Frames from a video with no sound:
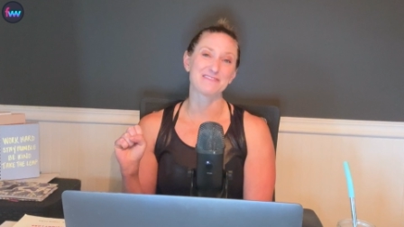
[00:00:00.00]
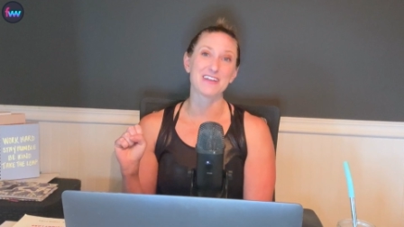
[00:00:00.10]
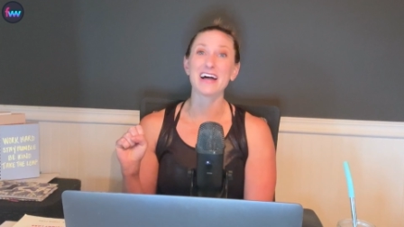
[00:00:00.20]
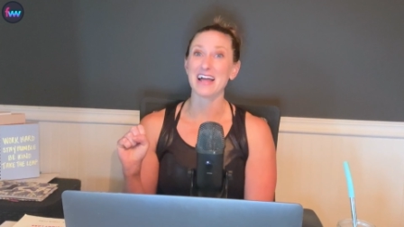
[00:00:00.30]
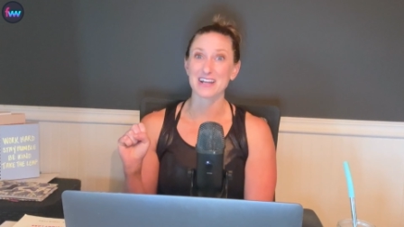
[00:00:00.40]

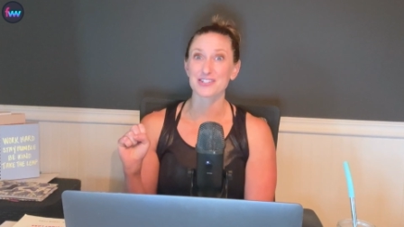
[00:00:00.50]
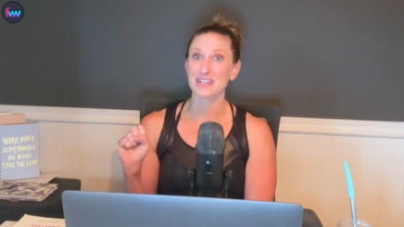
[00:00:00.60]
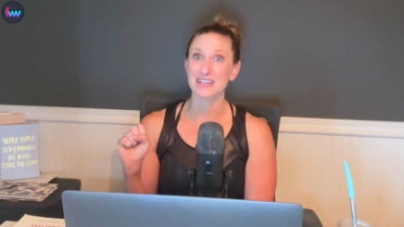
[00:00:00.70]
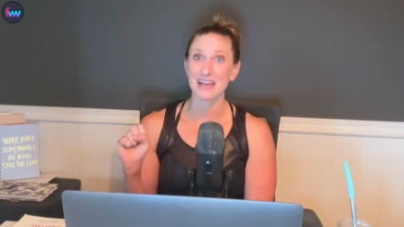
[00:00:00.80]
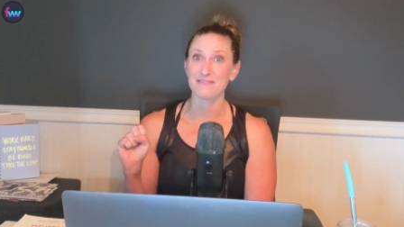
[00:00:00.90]
not
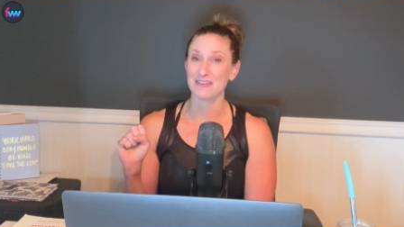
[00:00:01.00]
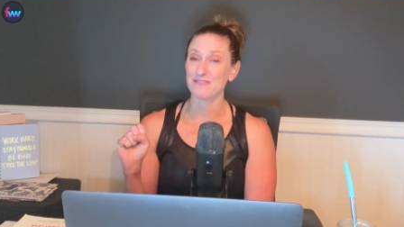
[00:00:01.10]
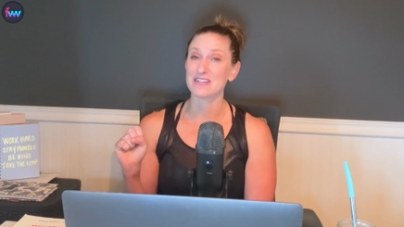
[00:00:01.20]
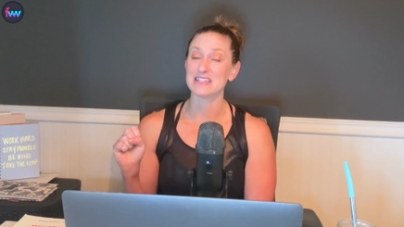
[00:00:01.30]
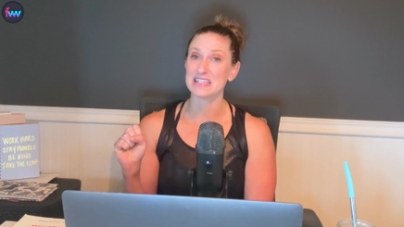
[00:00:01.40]
actually have
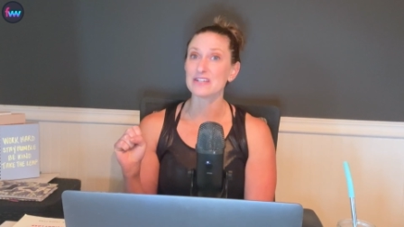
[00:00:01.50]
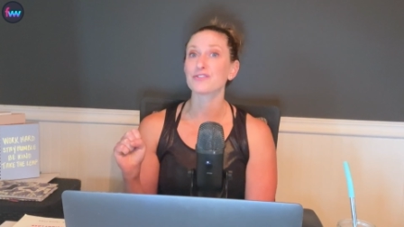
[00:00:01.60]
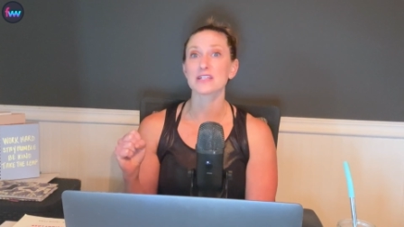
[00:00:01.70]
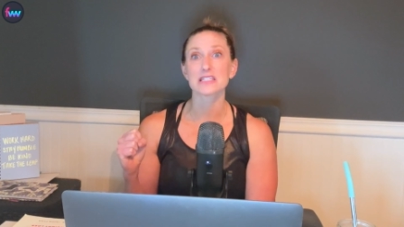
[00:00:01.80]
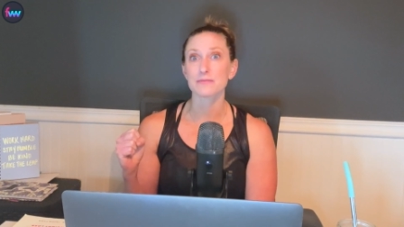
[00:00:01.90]
even
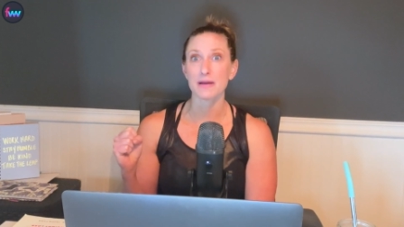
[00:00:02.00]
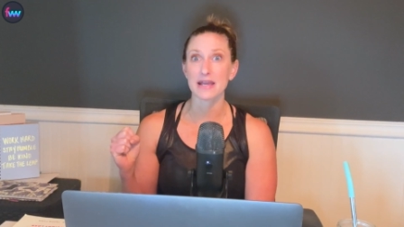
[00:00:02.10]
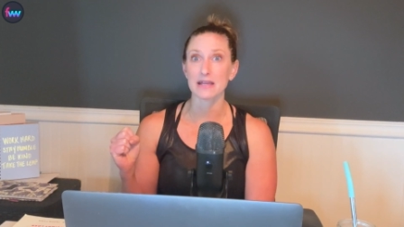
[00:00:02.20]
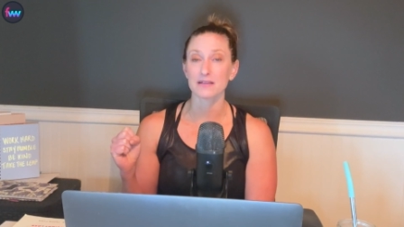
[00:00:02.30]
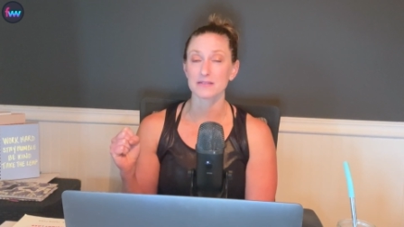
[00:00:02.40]
decreased
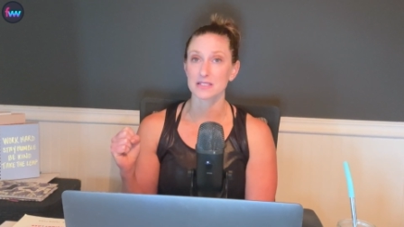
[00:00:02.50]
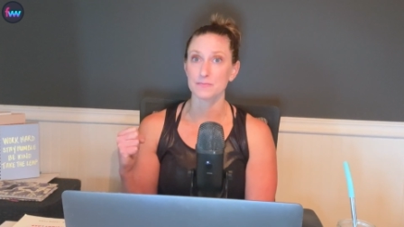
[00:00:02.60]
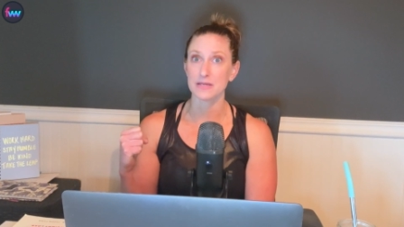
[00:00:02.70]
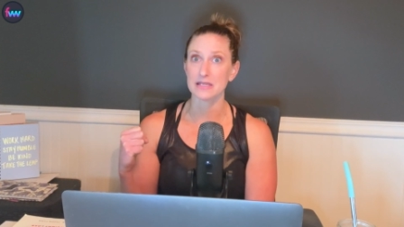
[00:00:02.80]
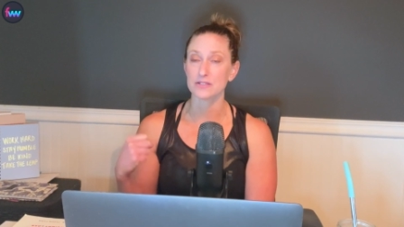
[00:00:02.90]
my
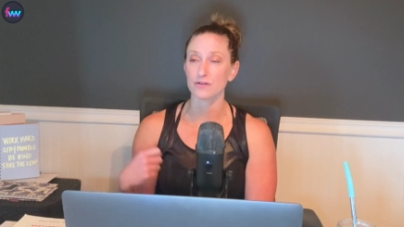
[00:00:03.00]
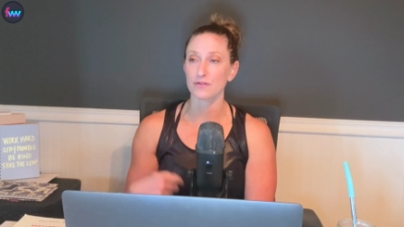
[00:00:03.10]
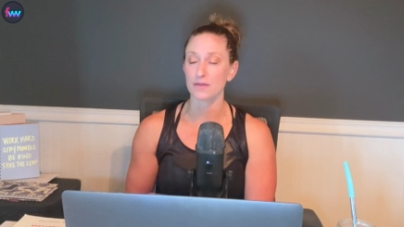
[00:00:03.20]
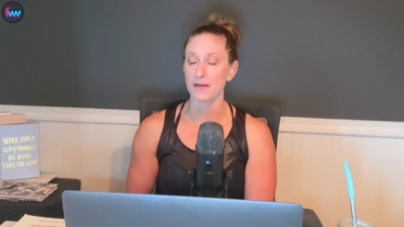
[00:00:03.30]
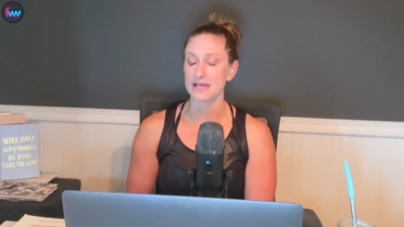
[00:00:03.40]
speeds over
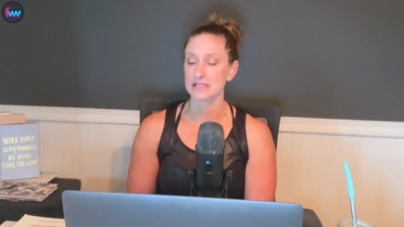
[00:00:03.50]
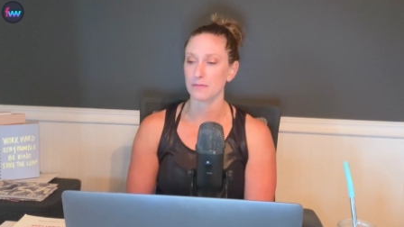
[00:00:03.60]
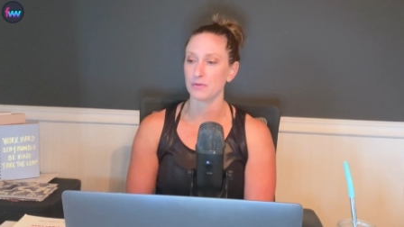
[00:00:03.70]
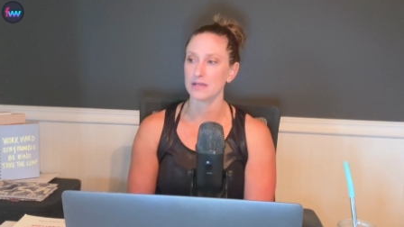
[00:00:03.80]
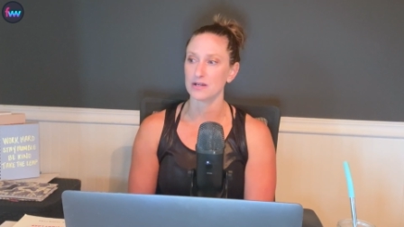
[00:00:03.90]
the past
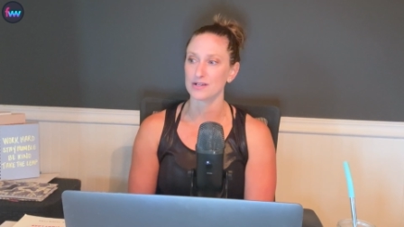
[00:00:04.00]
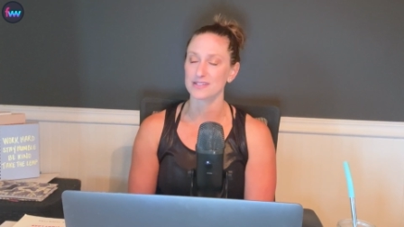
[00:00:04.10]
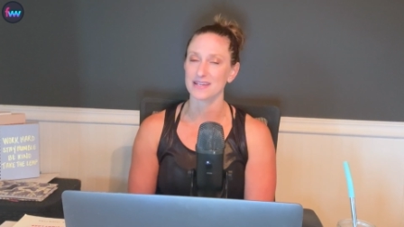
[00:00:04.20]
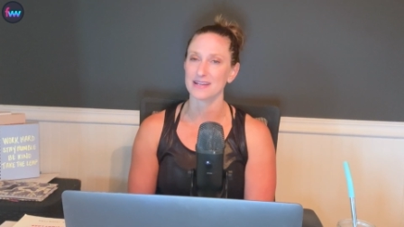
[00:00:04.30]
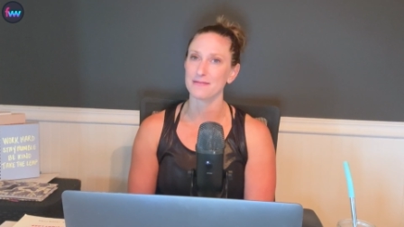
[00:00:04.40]
couple years.
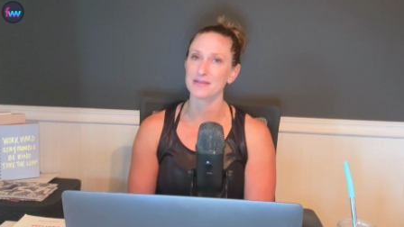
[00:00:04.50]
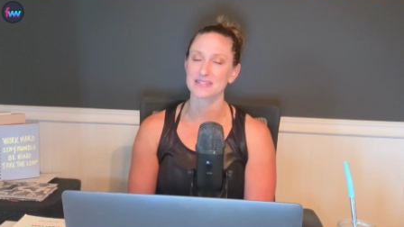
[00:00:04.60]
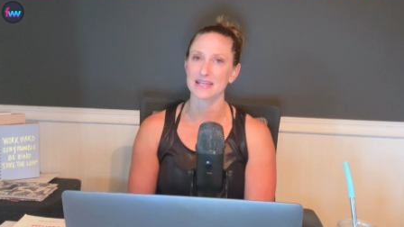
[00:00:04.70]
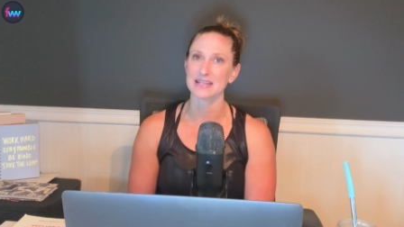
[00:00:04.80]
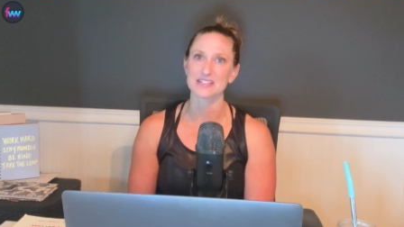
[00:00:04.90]
And I'm
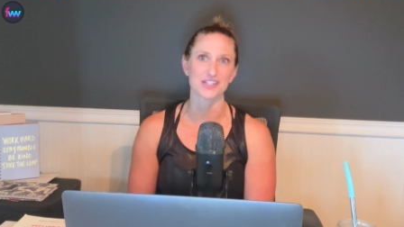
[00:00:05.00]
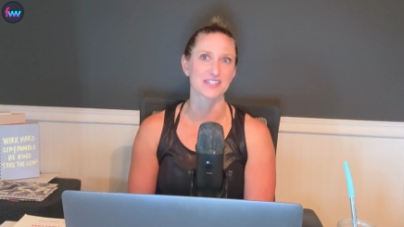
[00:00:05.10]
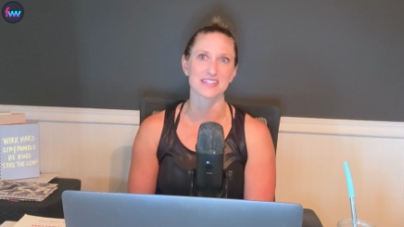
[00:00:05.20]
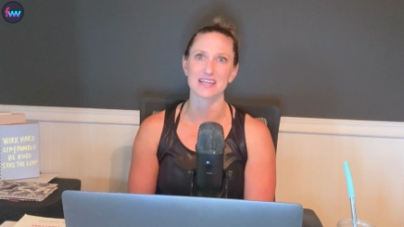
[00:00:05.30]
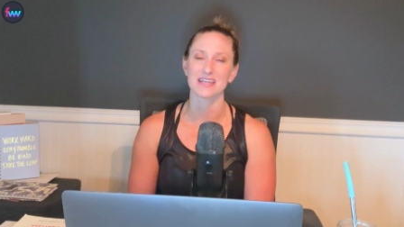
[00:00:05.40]
excited just
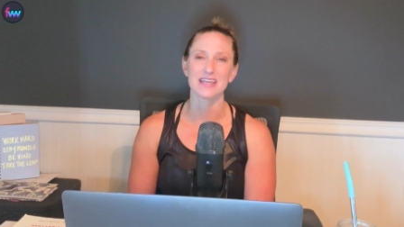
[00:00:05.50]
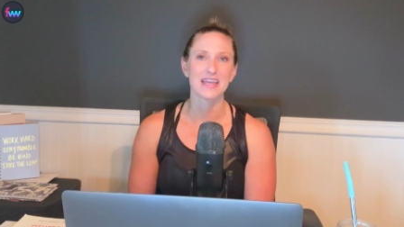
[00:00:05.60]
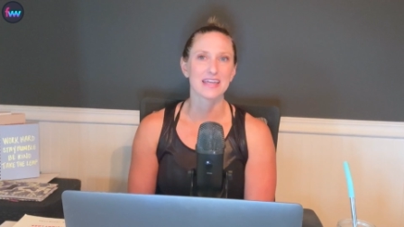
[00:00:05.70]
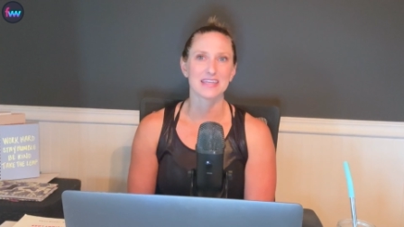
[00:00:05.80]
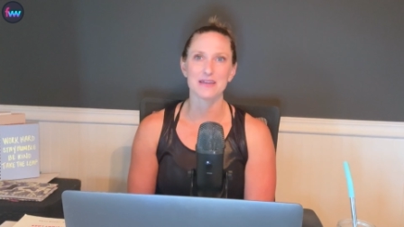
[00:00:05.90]
to
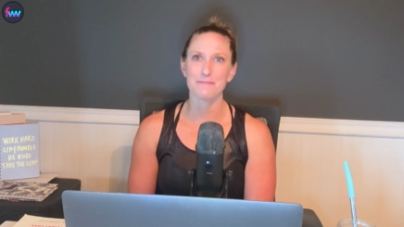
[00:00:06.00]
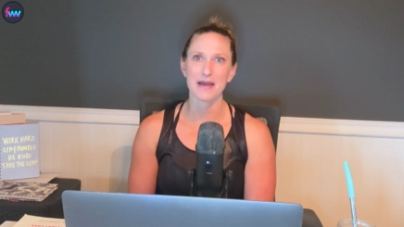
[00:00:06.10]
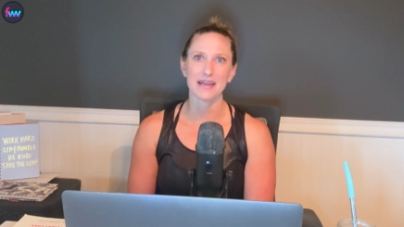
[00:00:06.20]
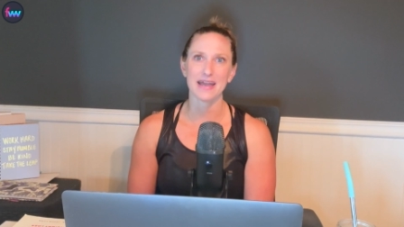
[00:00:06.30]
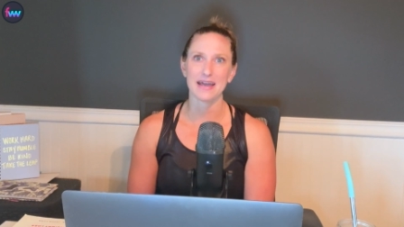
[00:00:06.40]
get
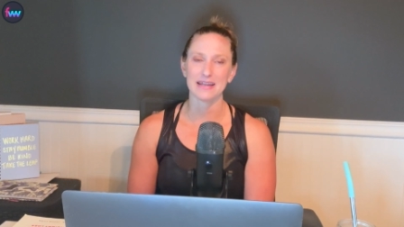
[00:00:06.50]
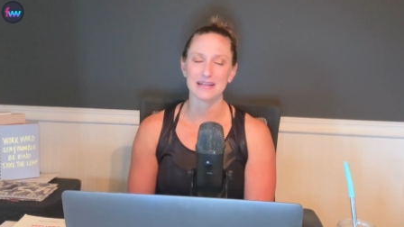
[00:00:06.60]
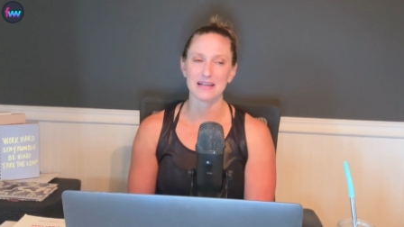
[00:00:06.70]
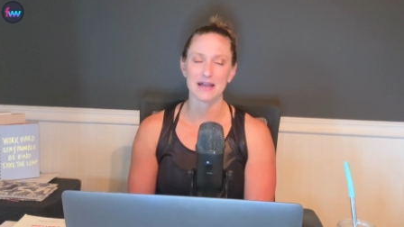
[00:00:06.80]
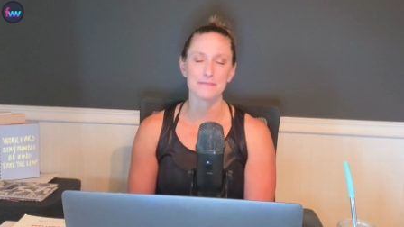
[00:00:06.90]
back at it.
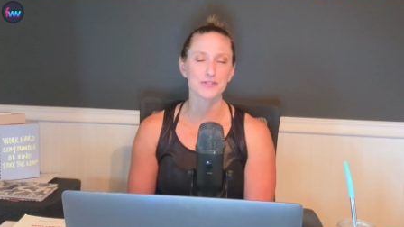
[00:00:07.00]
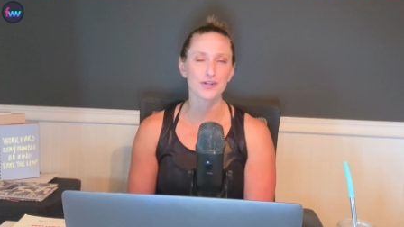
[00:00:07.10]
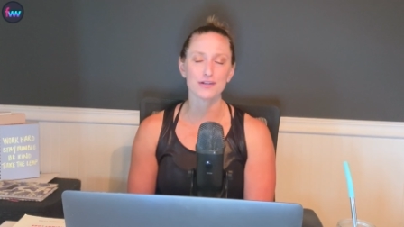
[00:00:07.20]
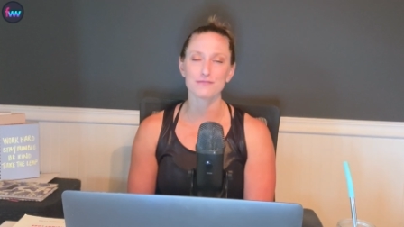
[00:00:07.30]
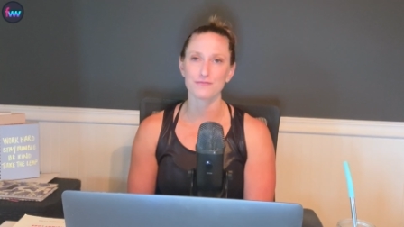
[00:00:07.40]
I'm
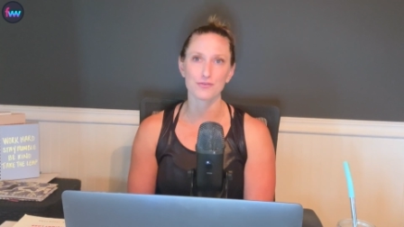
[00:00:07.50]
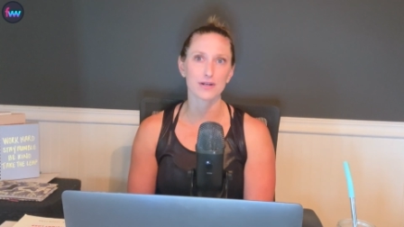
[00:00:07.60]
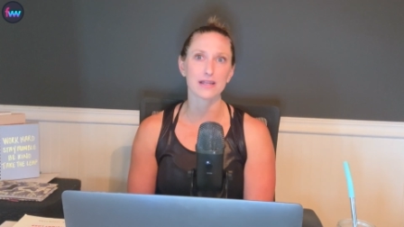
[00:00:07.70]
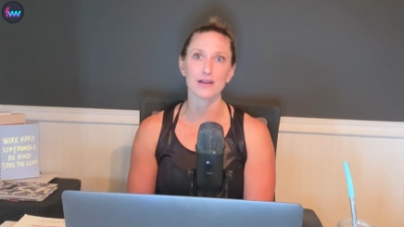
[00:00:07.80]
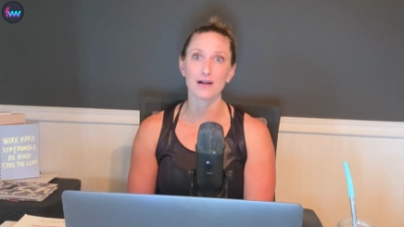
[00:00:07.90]
starting 40,
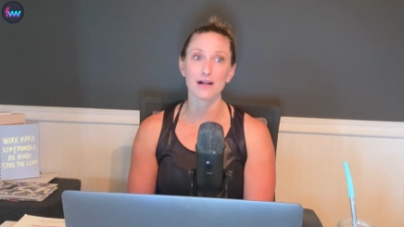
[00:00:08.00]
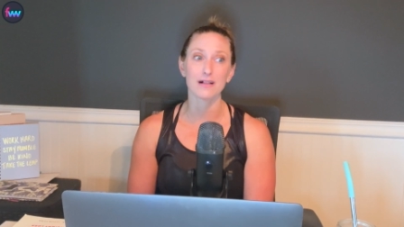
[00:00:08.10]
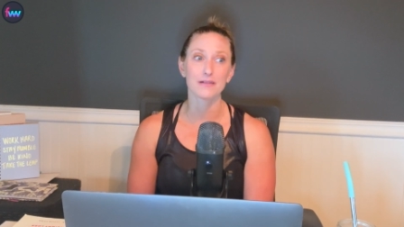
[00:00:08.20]
y'all,